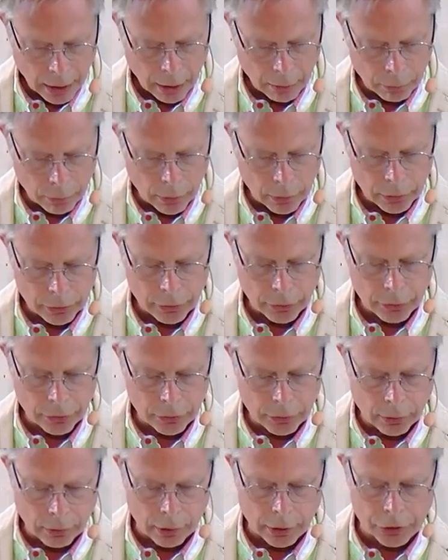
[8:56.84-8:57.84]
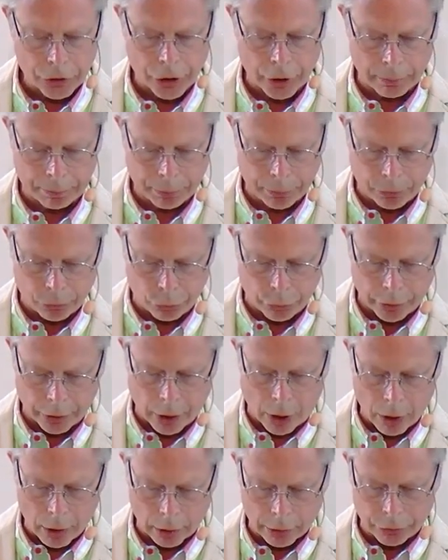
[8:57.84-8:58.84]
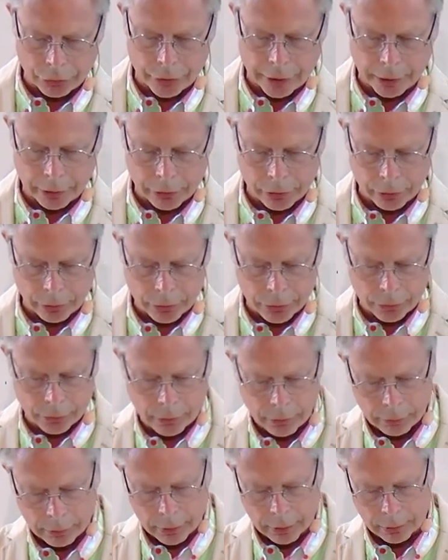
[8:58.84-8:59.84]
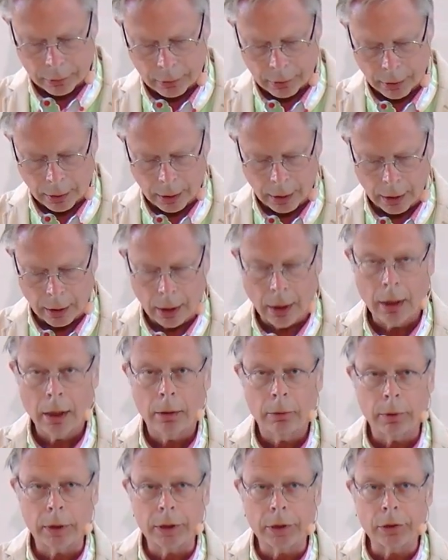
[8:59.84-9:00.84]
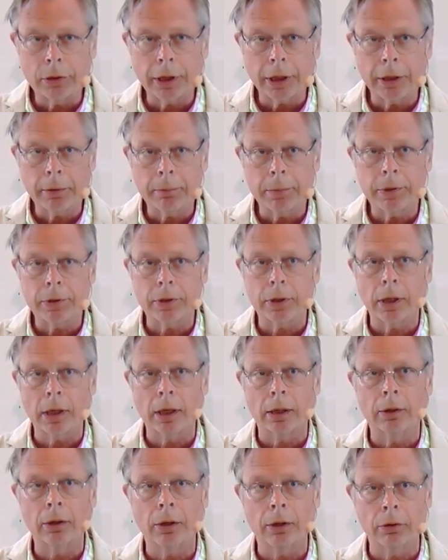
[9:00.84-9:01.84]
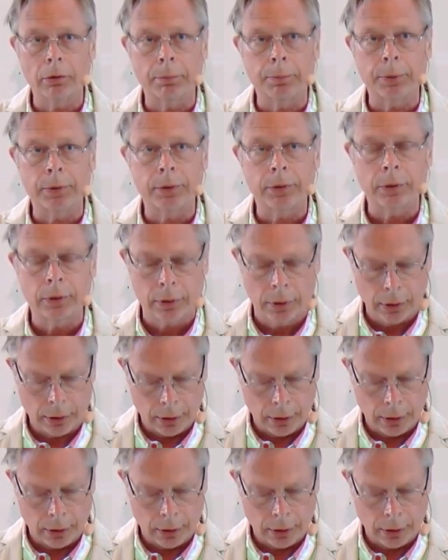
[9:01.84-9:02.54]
awards a scholarship to an architecture student with dreams and hopes